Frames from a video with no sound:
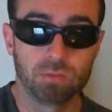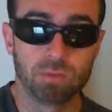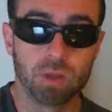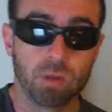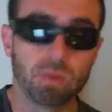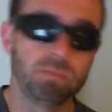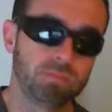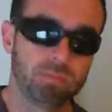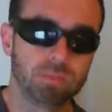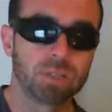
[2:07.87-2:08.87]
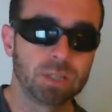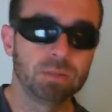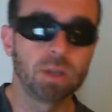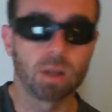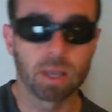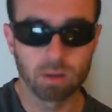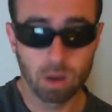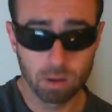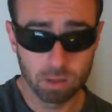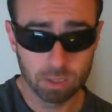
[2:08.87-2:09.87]

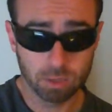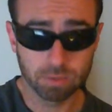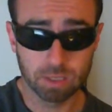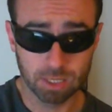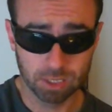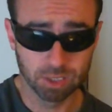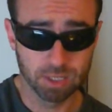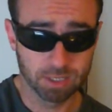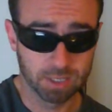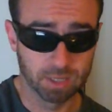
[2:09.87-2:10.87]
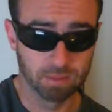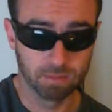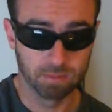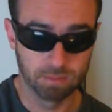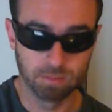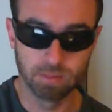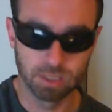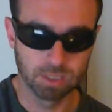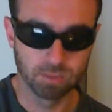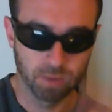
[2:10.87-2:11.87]
It's obviously suggesting
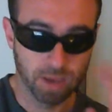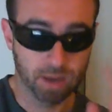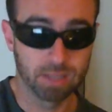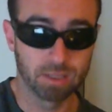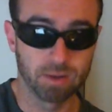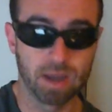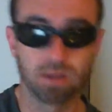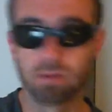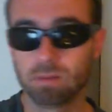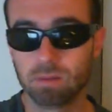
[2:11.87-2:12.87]
this is where our heads are at.